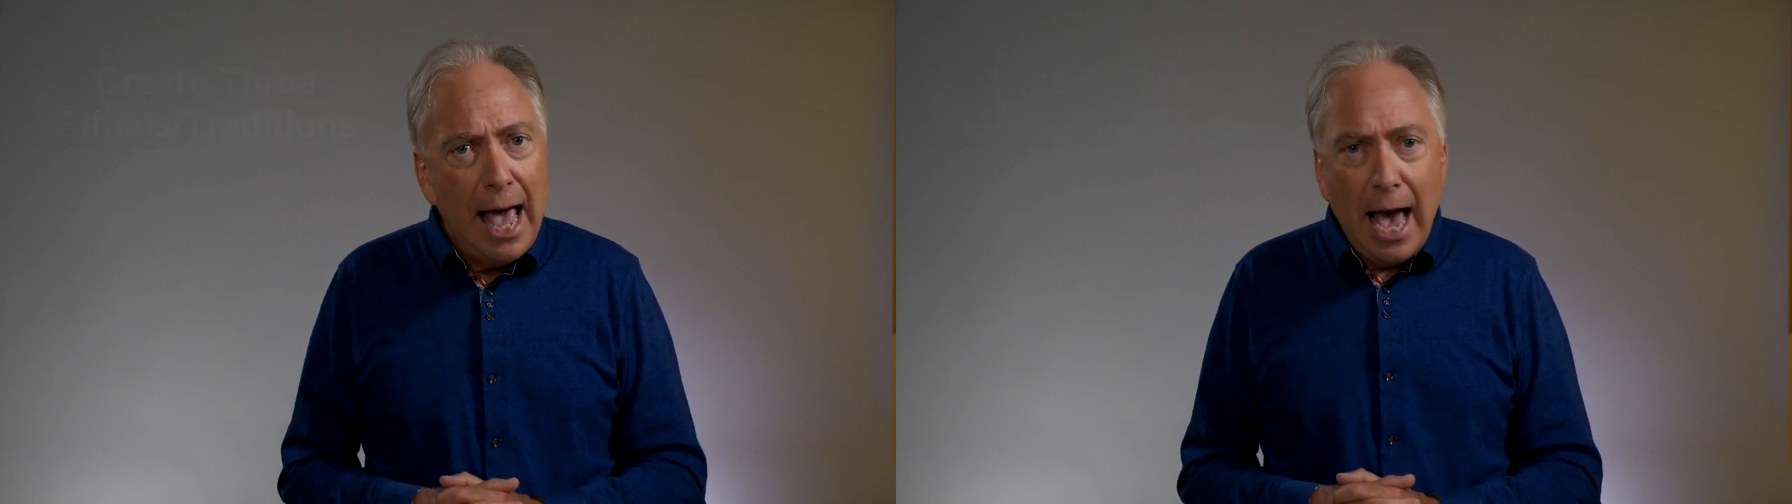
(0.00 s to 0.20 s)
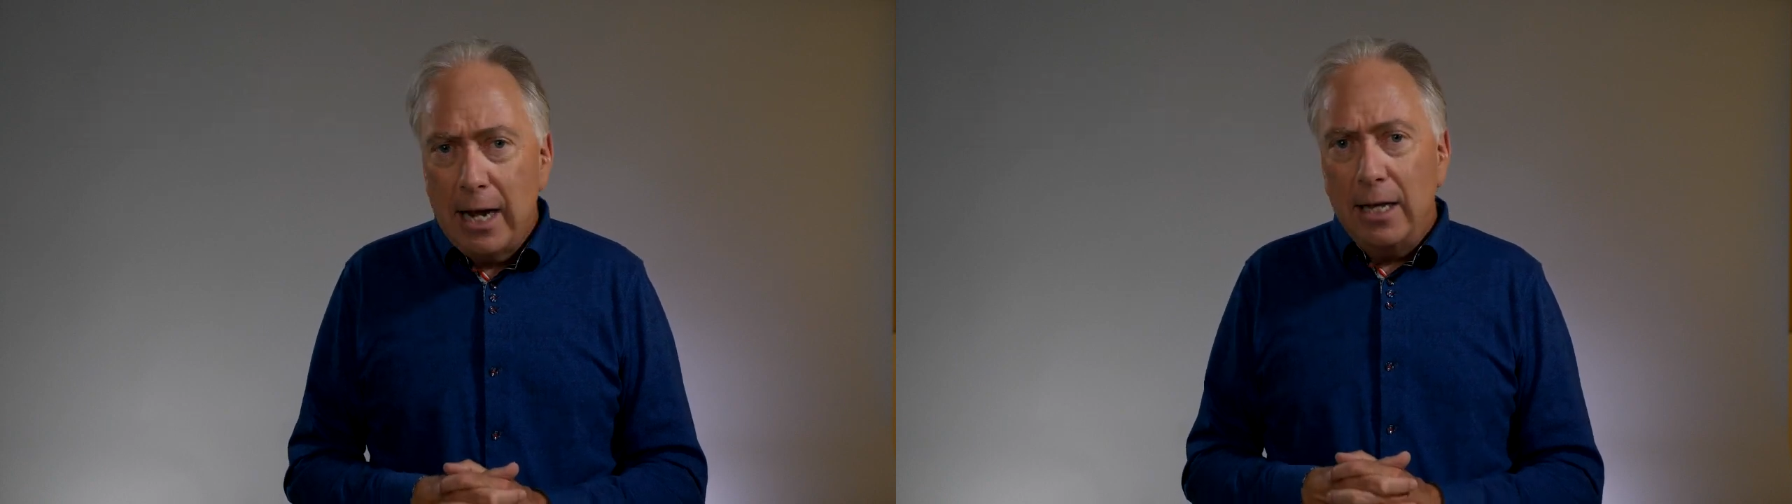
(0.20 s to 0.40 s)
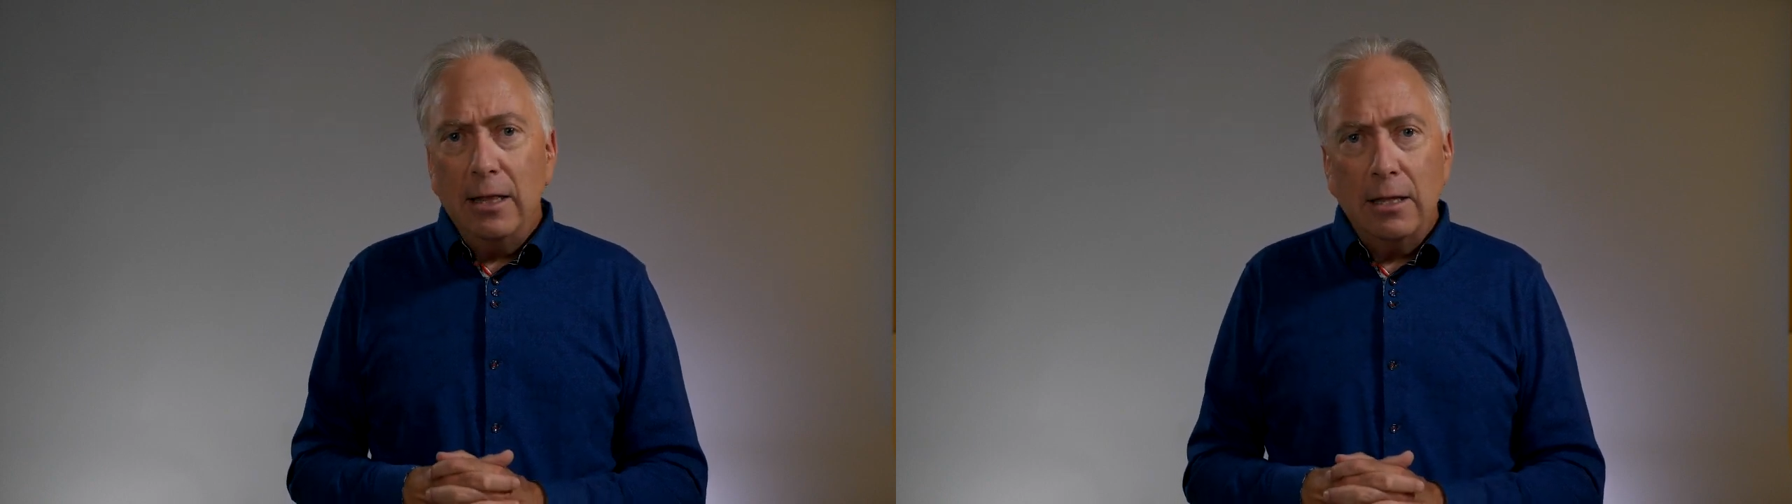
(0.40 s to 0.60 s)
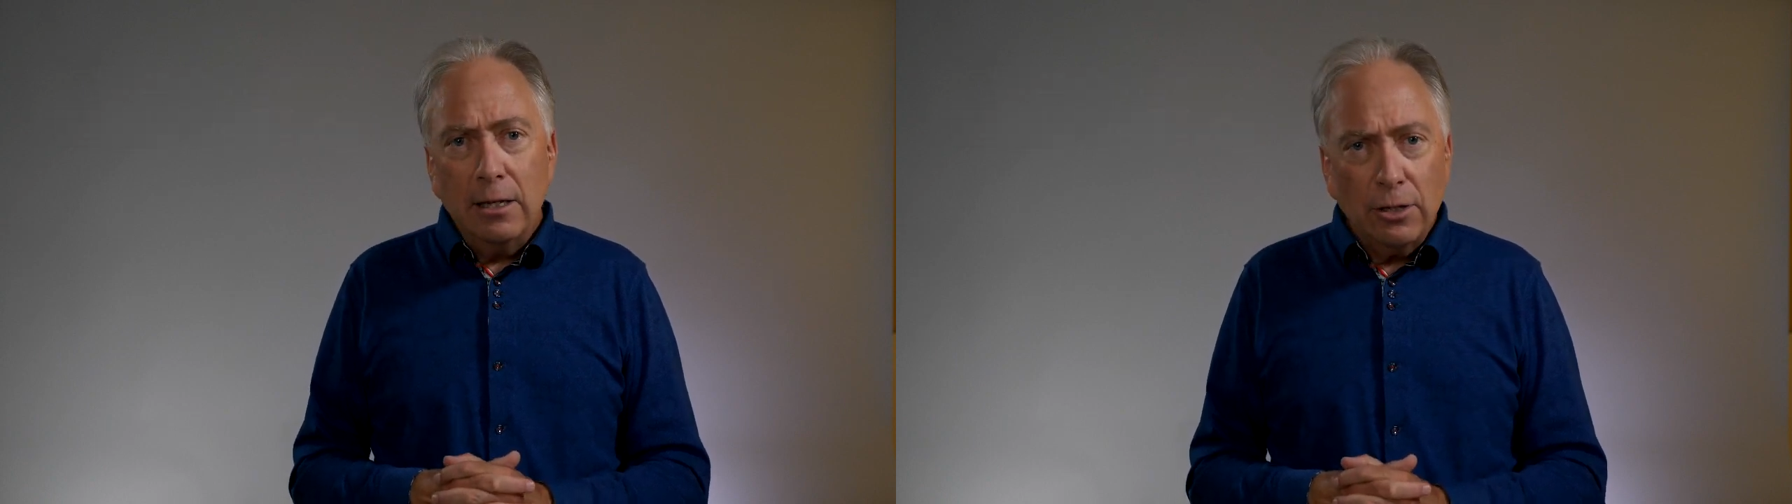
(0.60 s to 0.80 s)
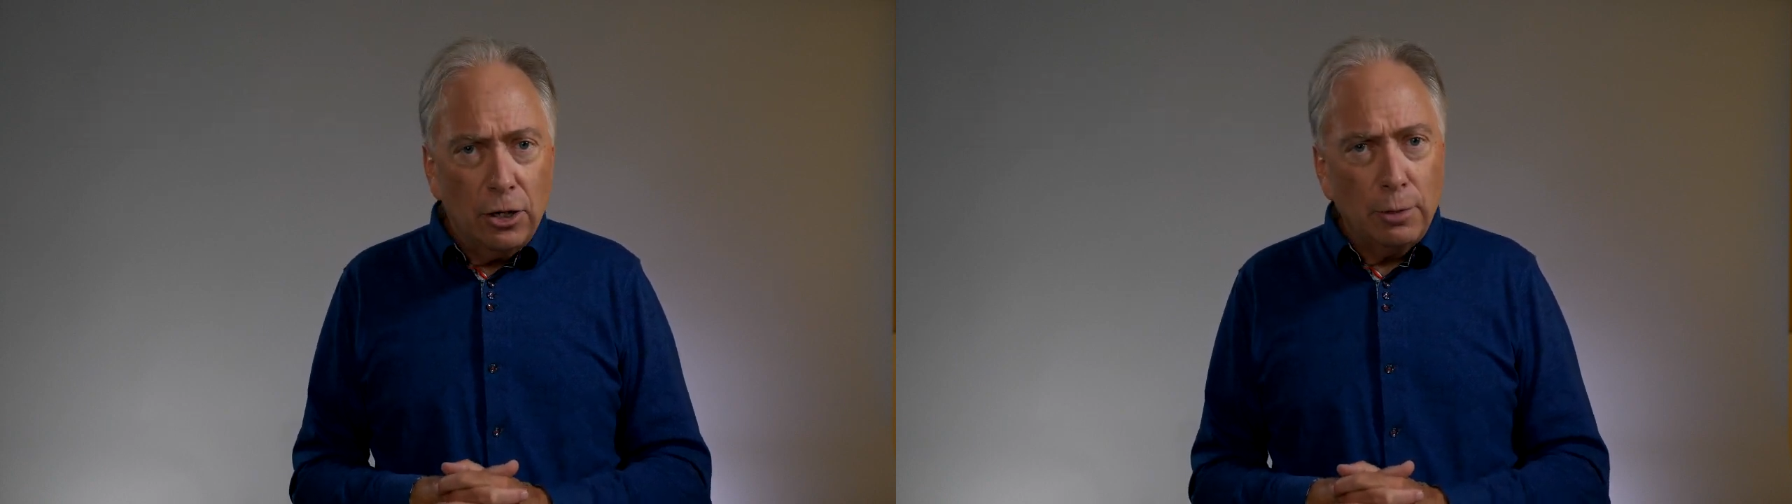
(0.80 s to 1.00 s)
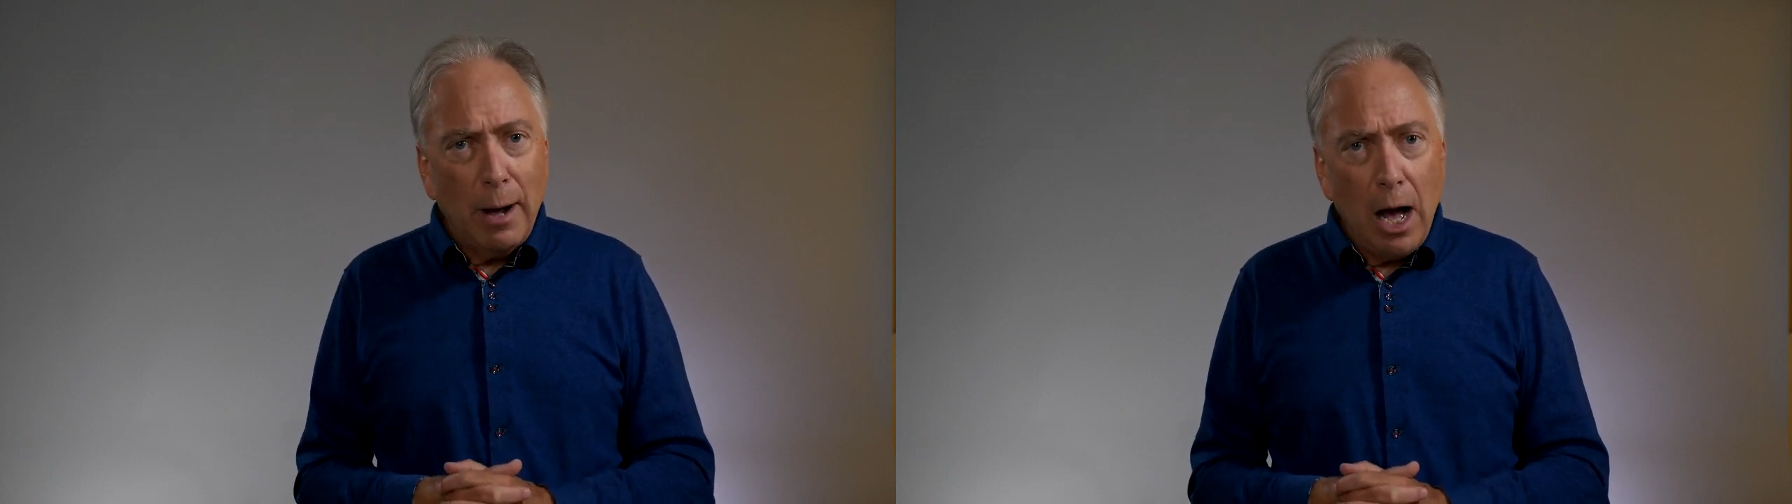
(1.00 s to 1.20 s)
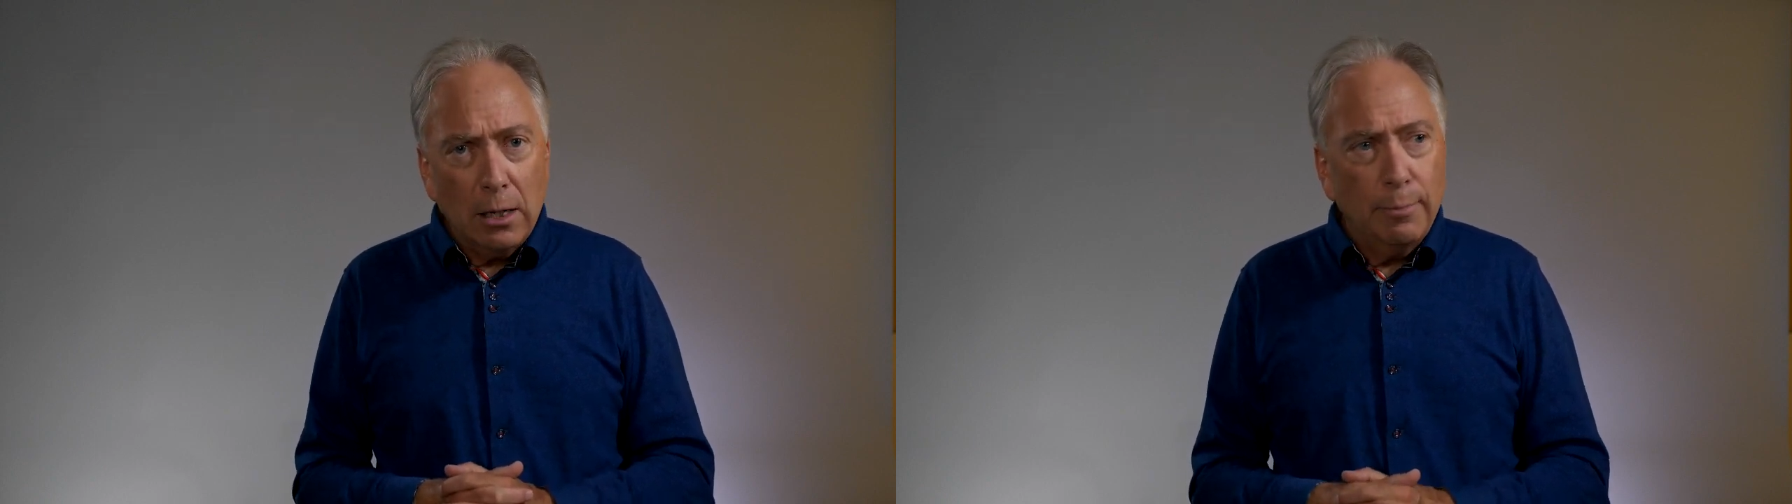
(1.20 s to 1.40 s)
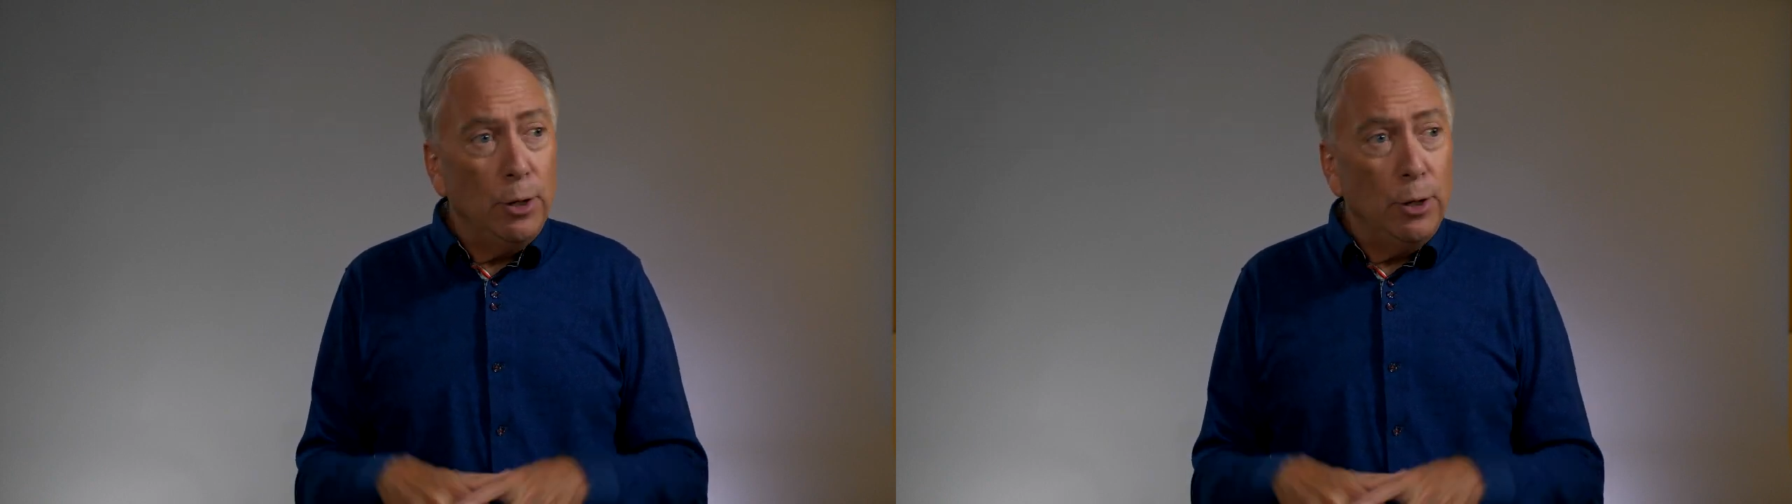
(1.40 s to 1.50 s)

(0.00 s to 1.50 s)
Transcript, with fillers: and in the search box